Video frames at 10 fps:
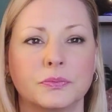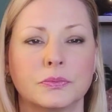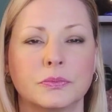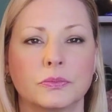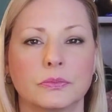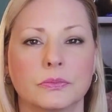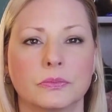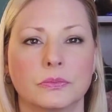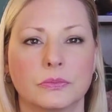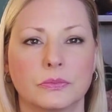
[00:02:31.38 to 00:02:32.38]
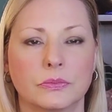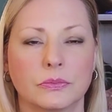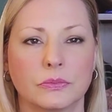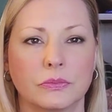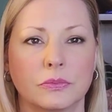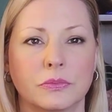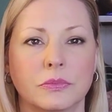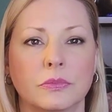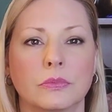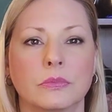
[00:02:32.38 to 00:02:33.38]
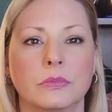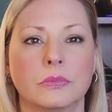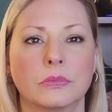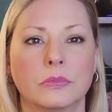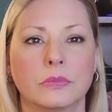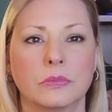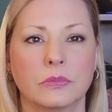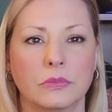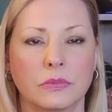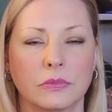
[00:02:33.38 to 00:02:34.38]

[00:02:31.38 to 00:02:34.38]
[no speech]